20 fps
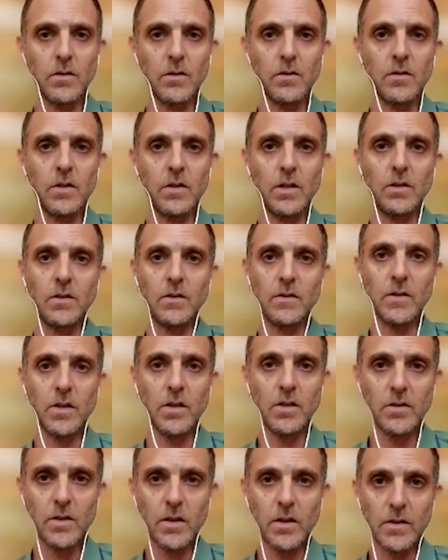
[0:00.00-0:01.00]
They
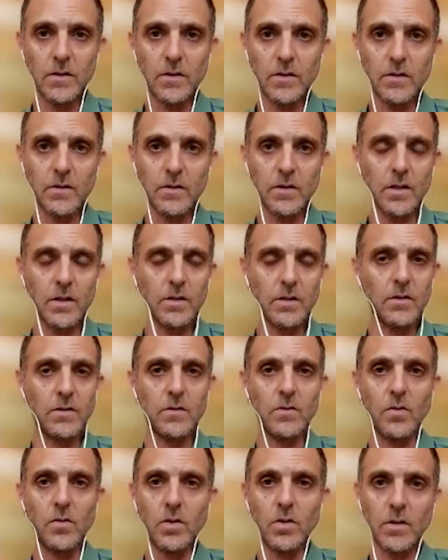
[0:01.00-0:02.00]
desert us. They
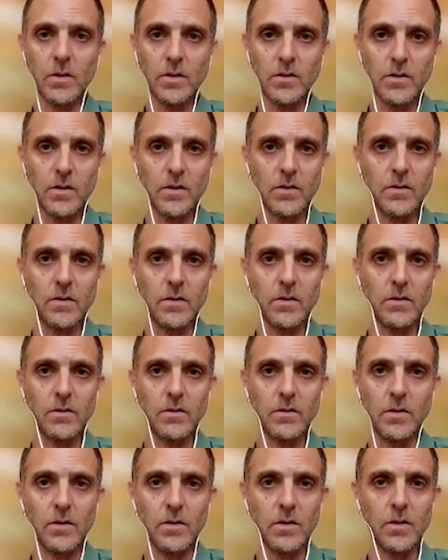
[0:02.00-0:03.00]
destroy
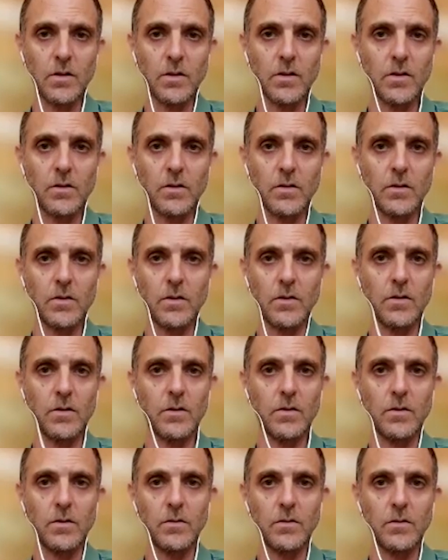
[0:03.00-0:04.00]
the
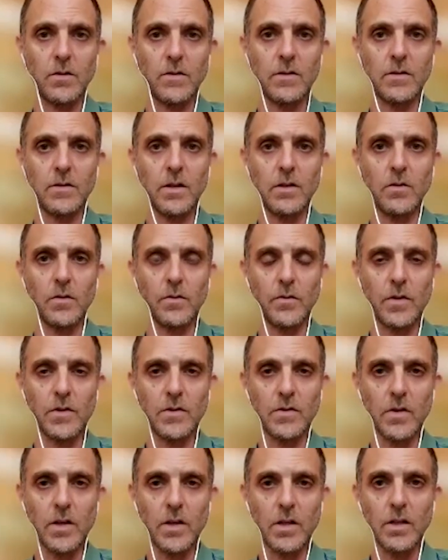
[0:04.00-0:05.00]
state of
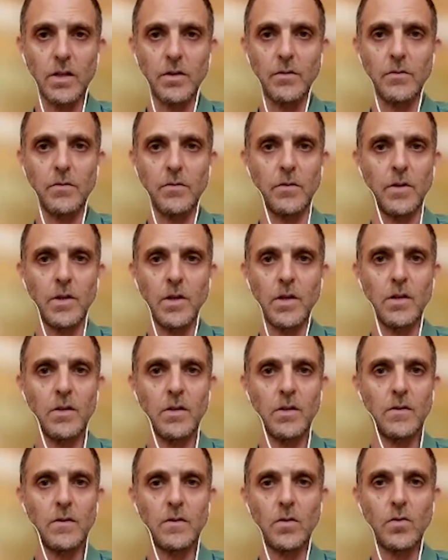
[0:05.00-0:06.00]
Israel in
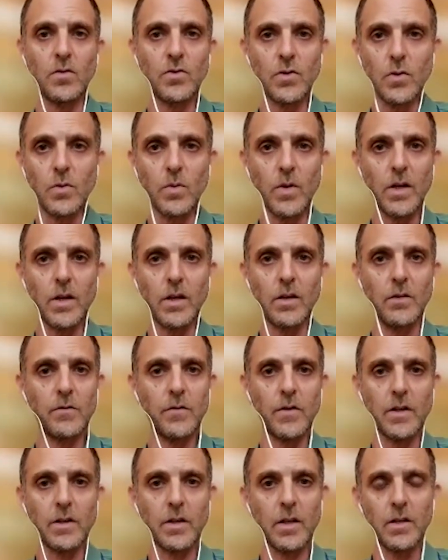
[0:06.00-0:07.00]
social way, in
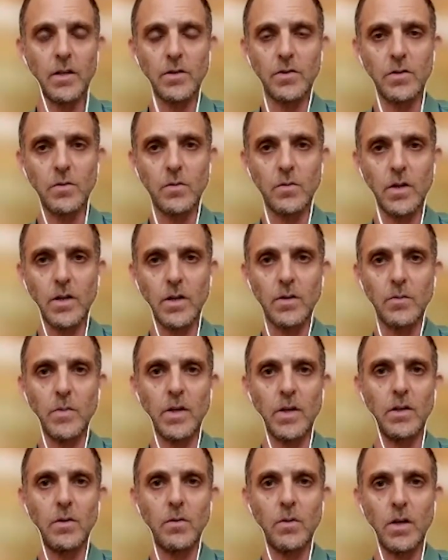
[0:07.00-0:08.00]
financial way, in
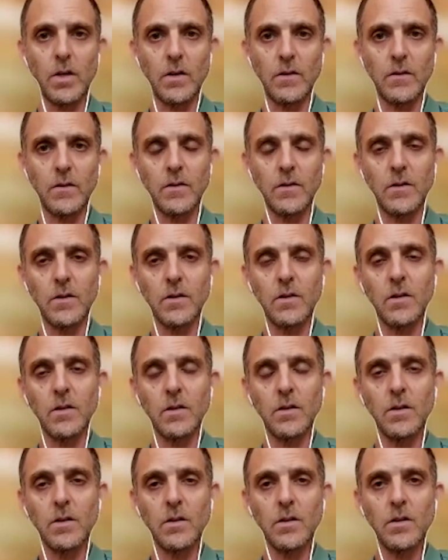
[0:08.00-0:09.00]
many ways.
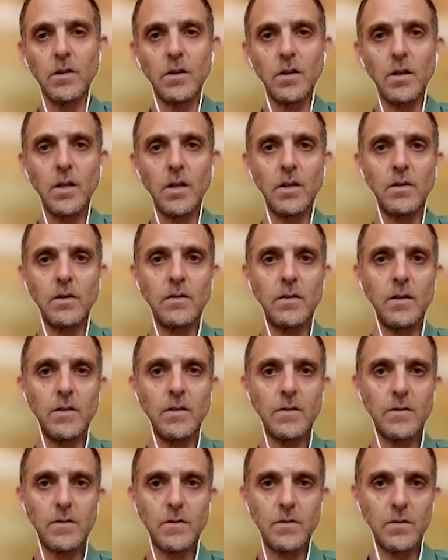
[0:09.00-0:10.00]
And
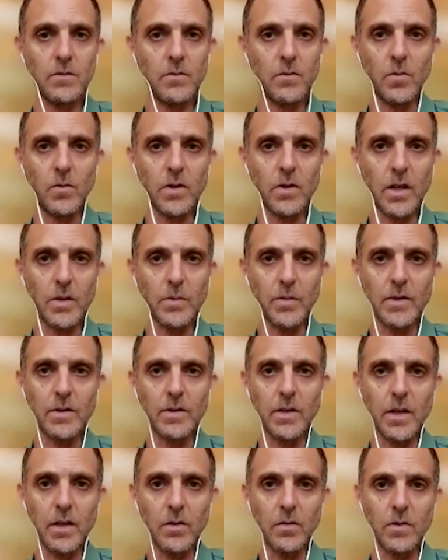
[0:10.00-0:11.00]
this, what happened
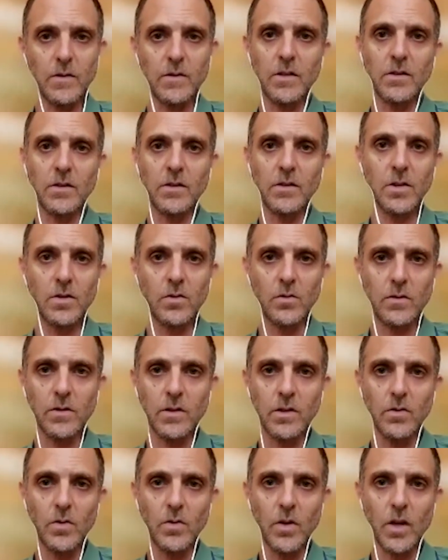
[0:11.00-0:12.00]
now, is just a
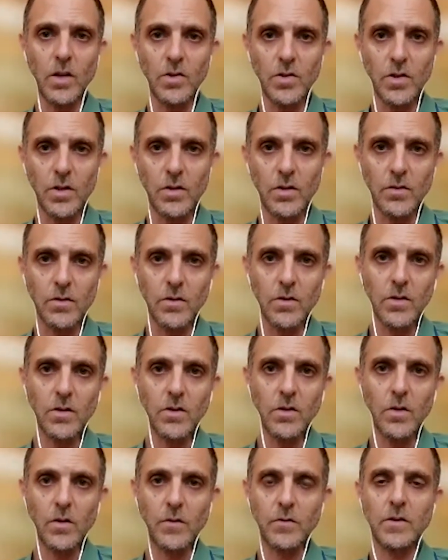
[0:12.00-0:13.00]
continuation
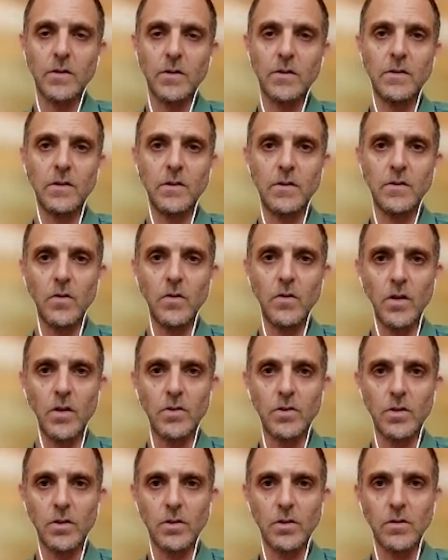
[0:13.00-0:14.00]
of this
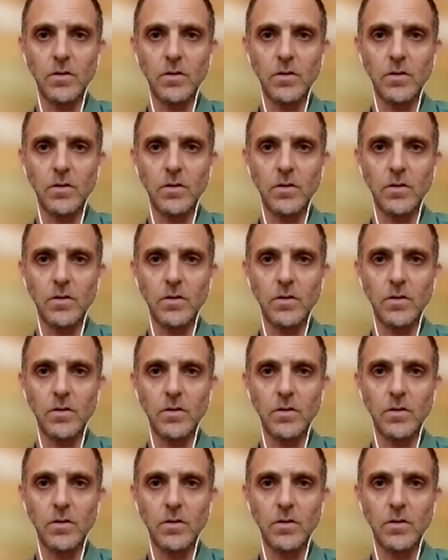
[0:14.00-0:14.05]
destruction.